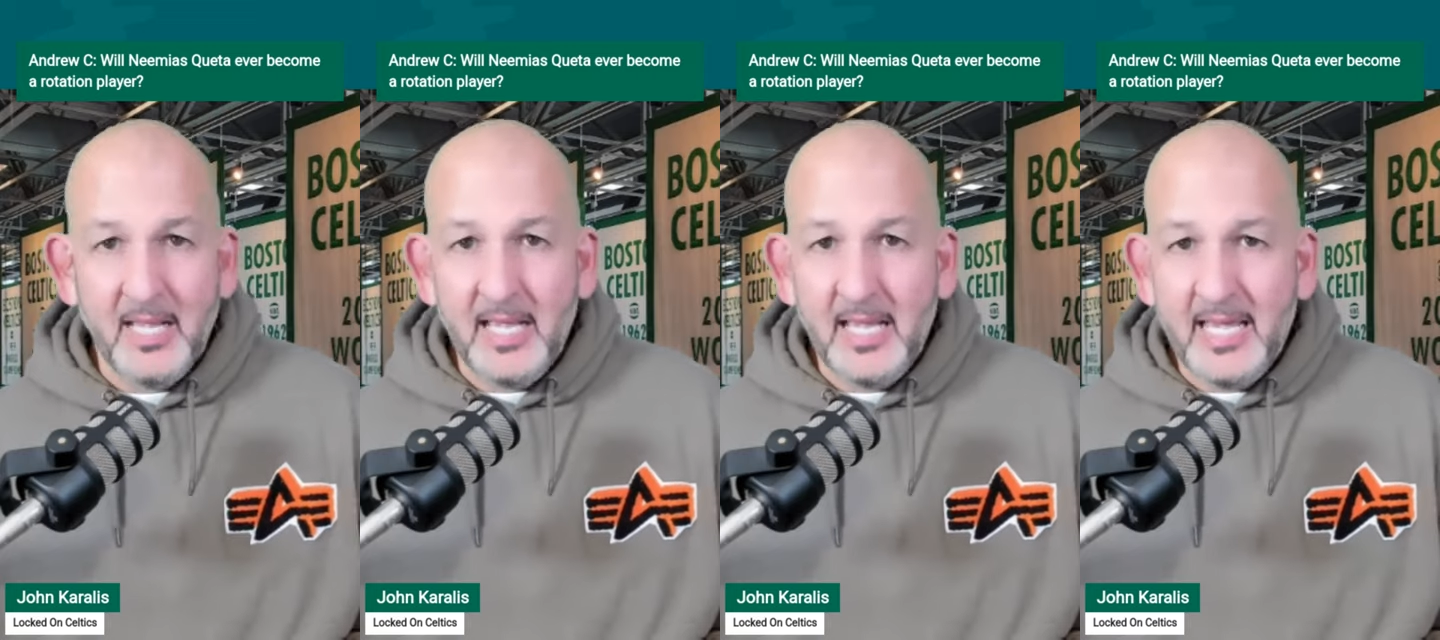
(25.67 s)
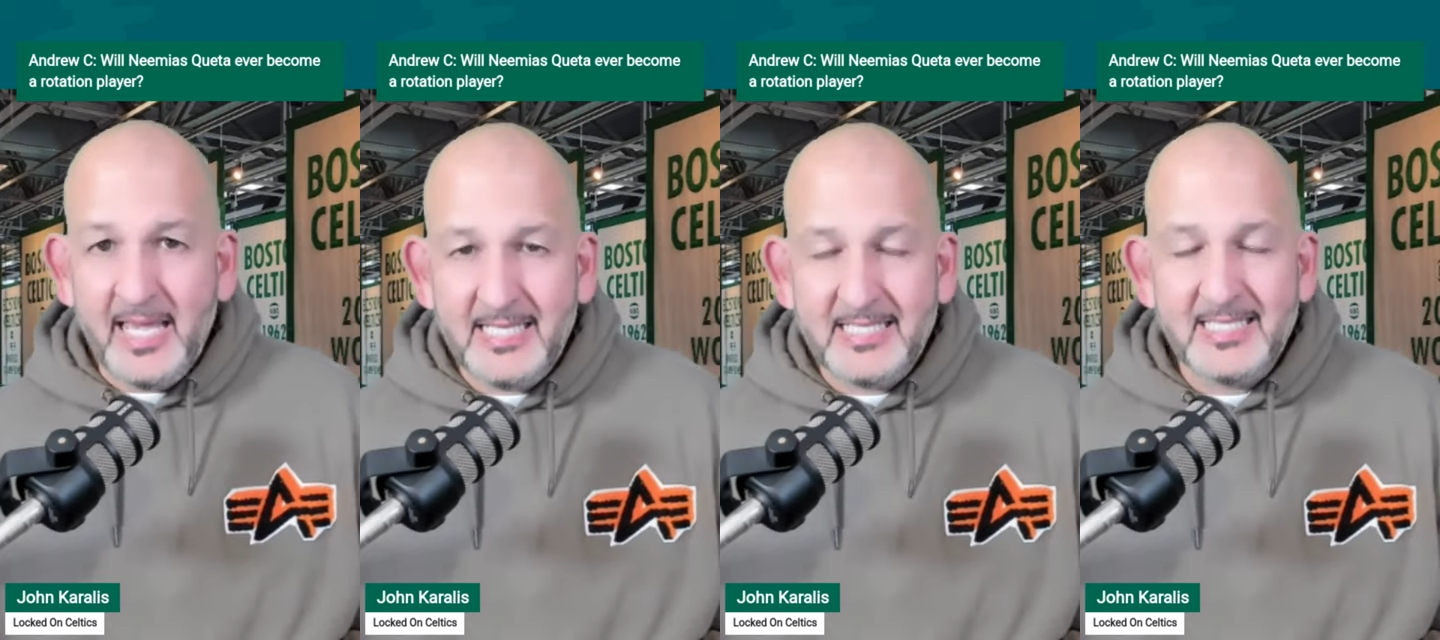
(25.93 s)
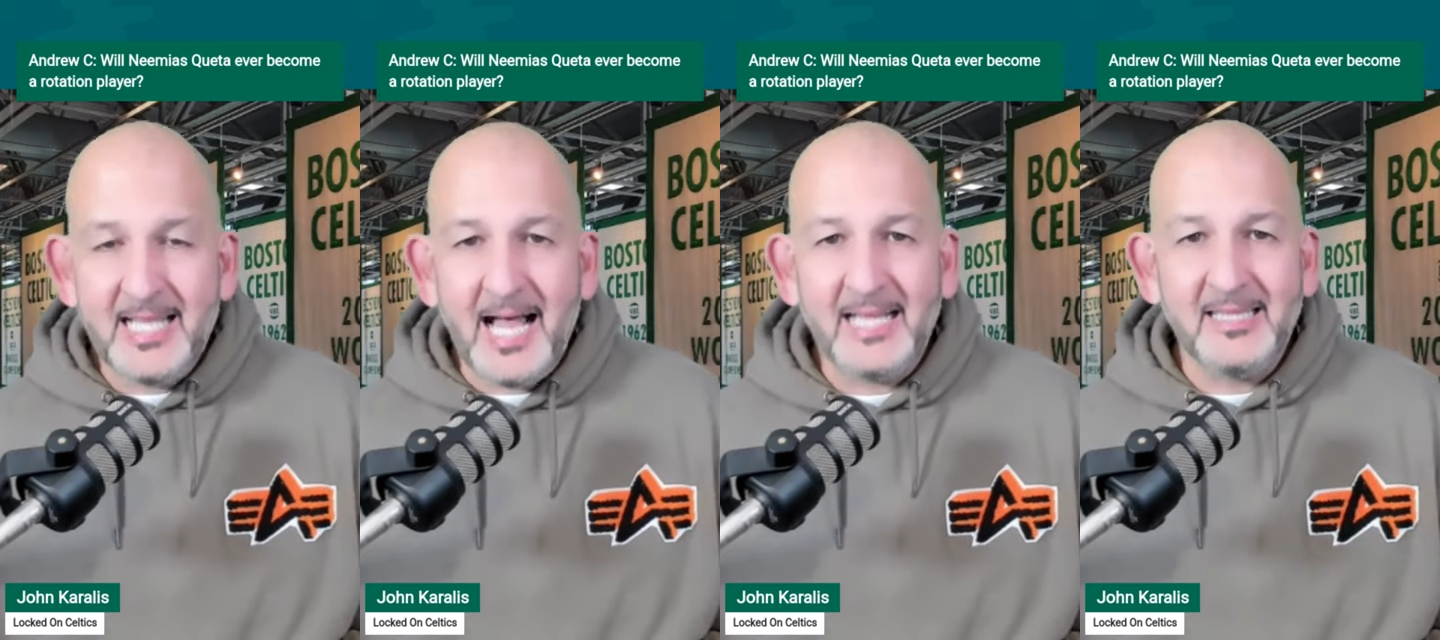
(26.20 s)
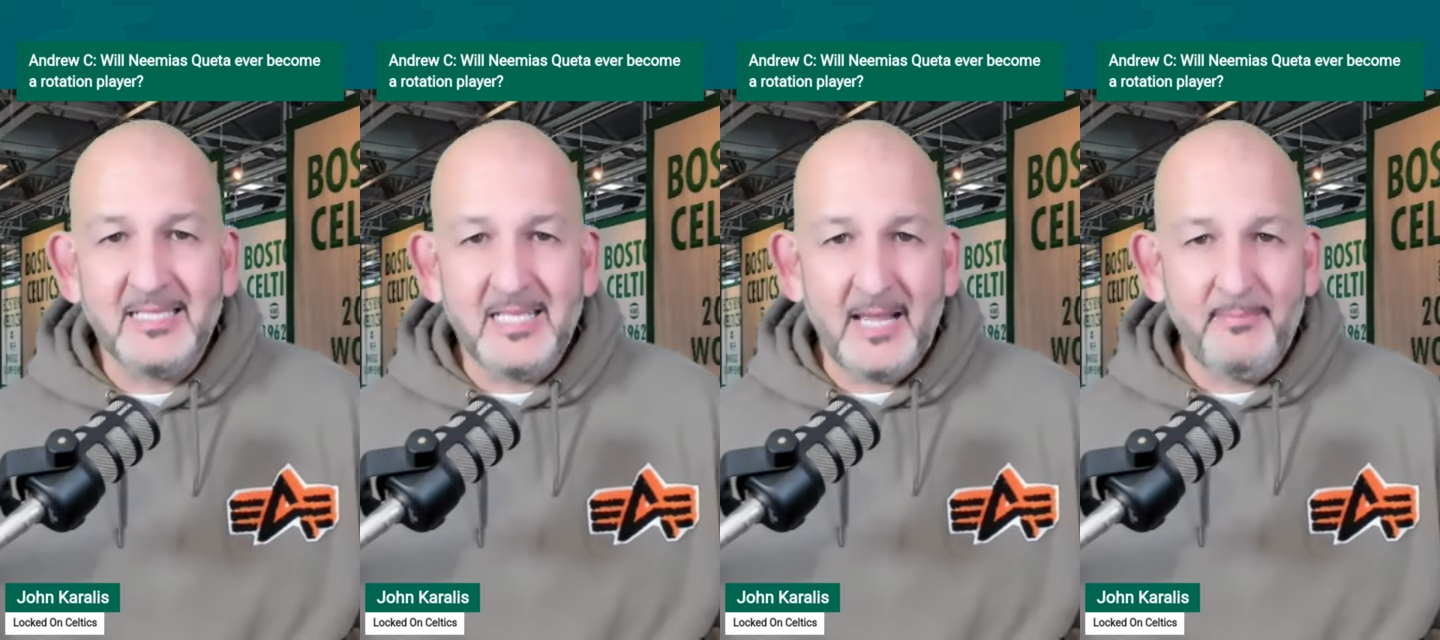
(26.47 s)
he's
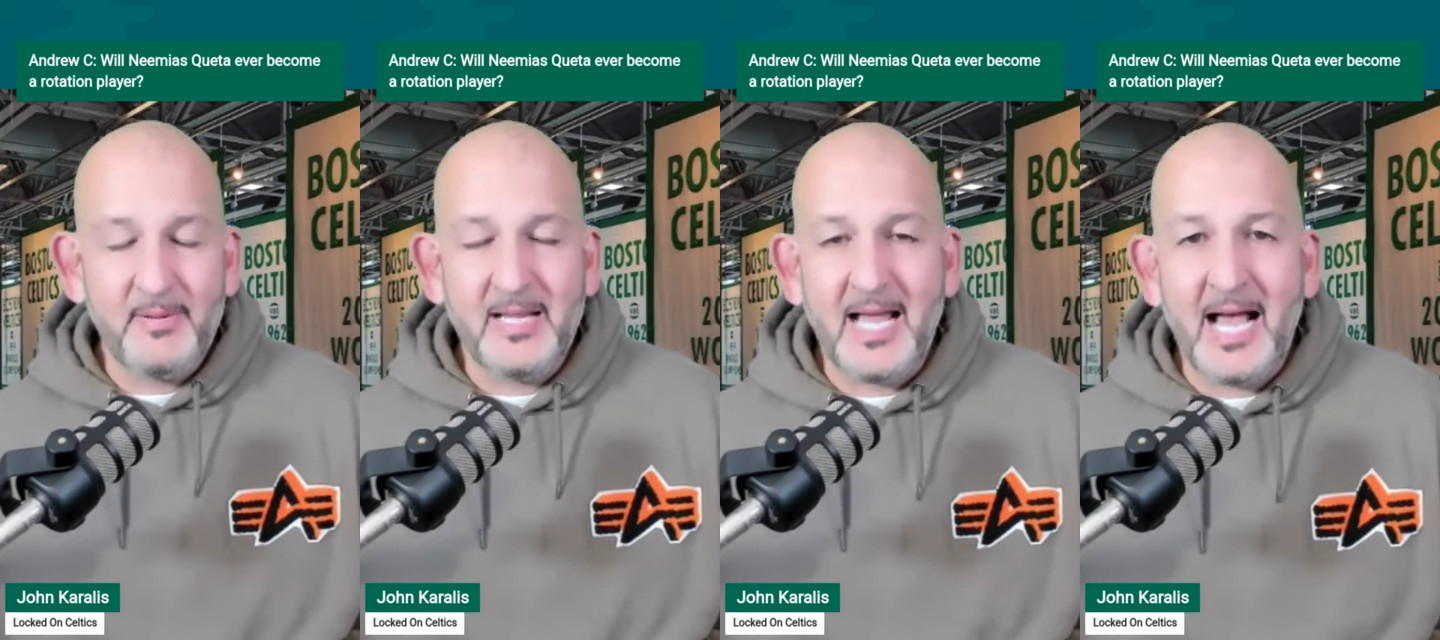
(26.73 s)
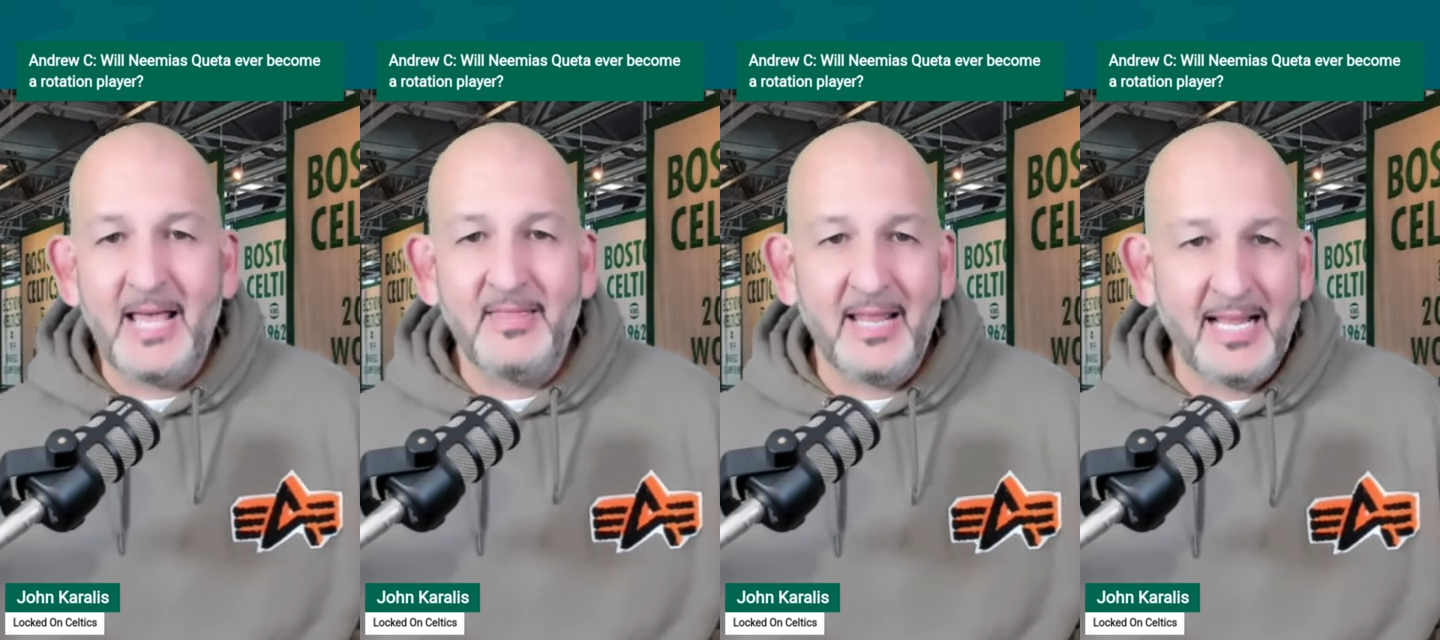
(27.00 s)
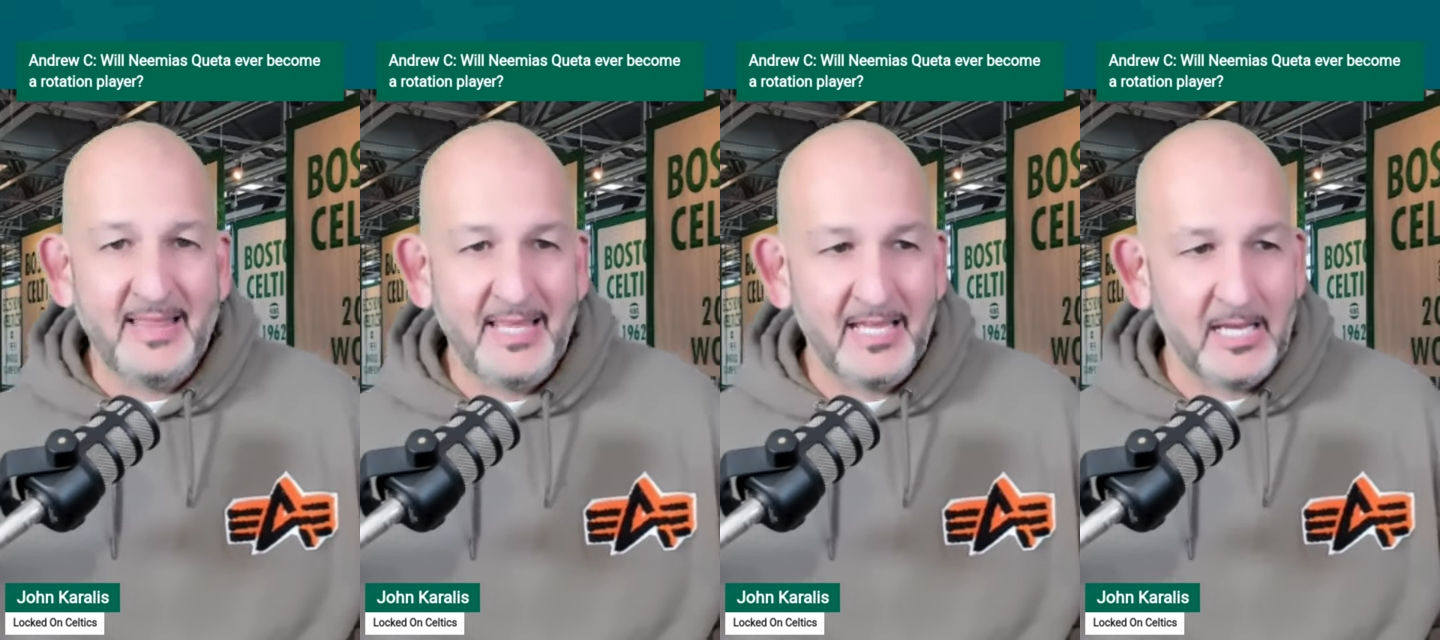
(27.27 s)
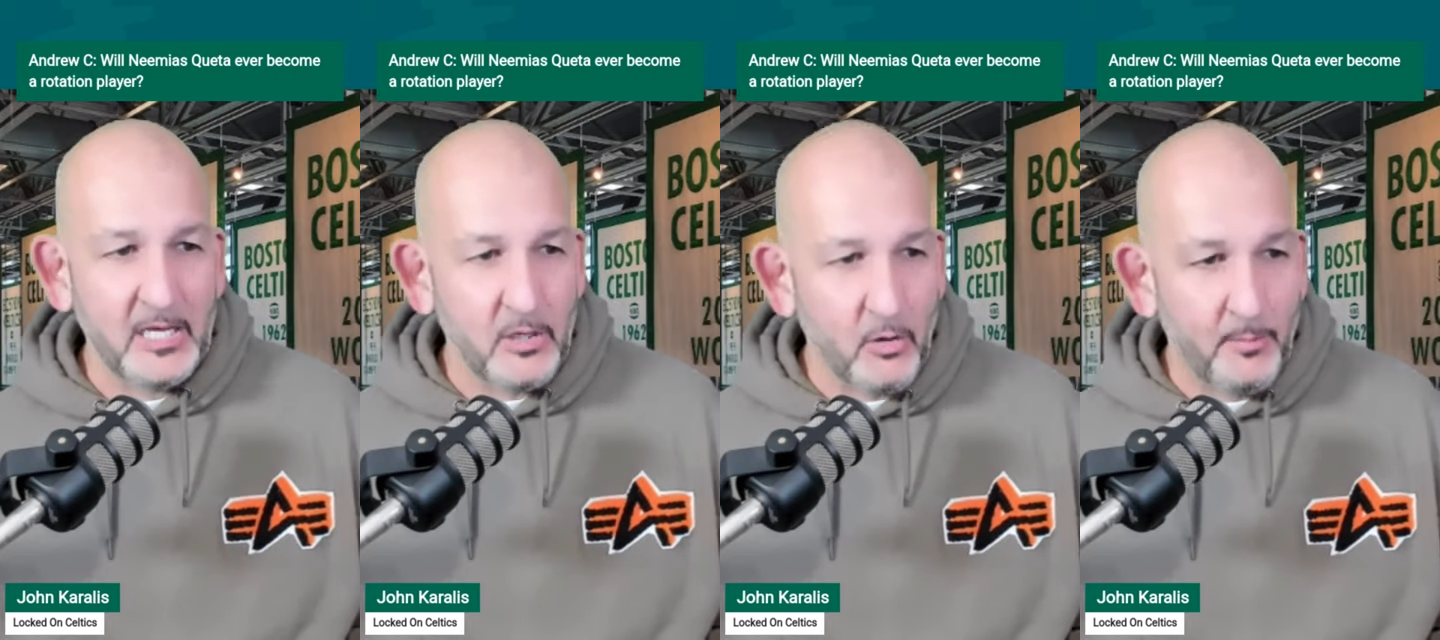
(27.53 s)
not the type of guy that I think
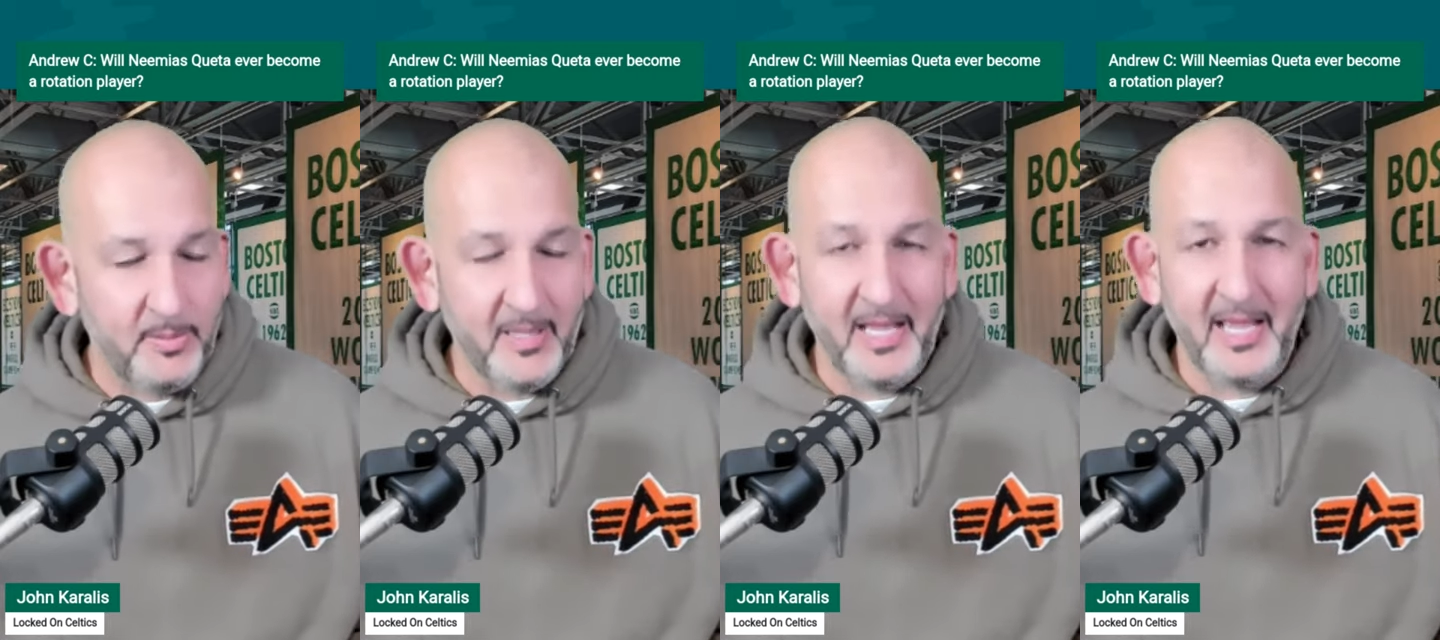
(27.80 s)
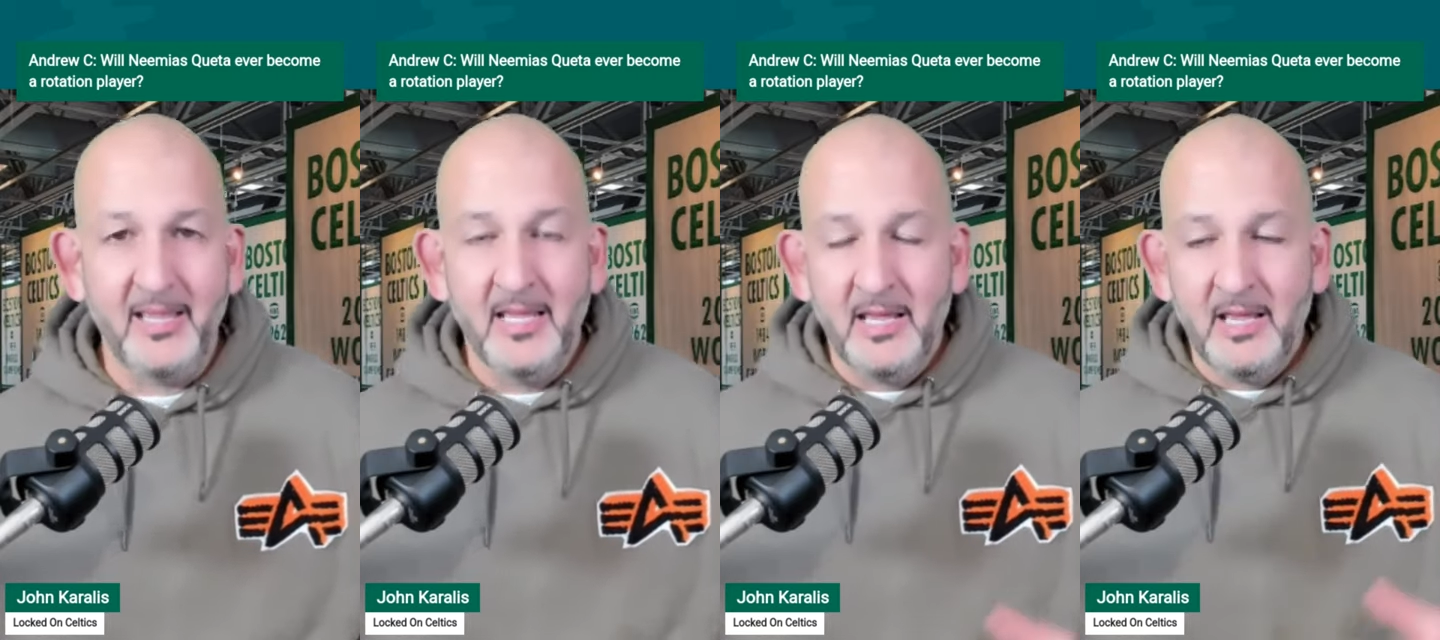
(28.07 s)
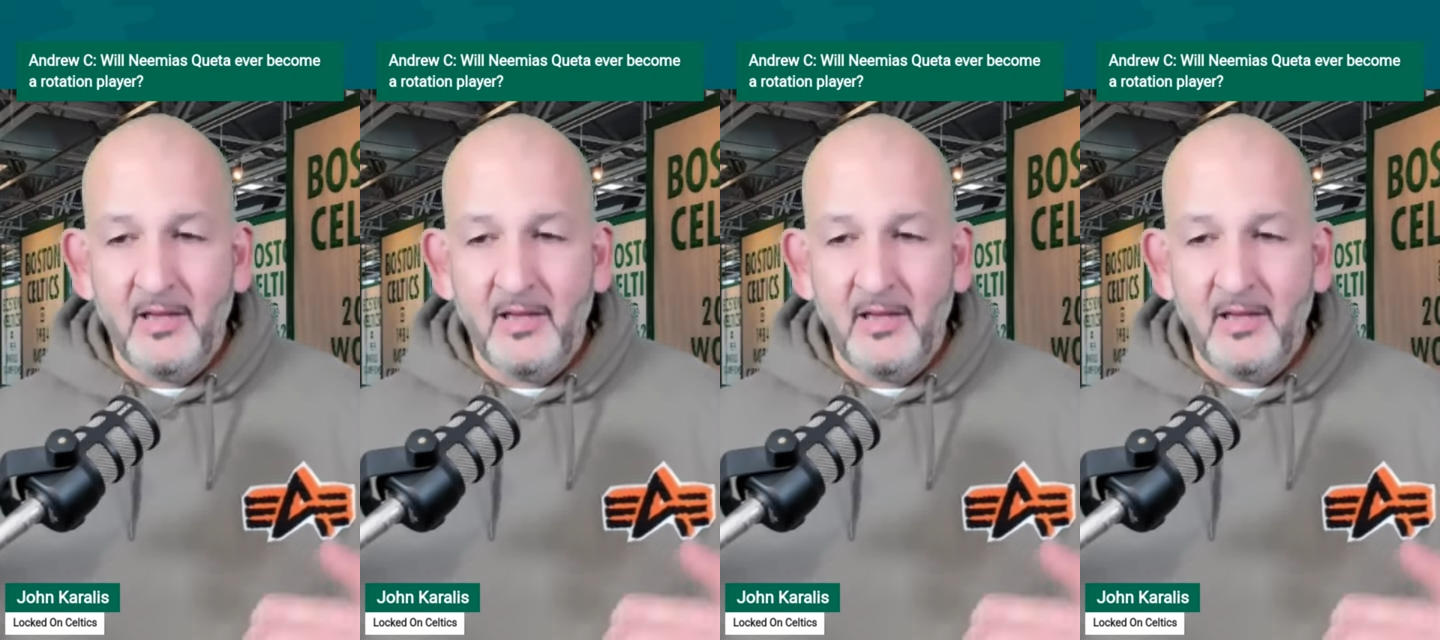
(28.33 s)
can go play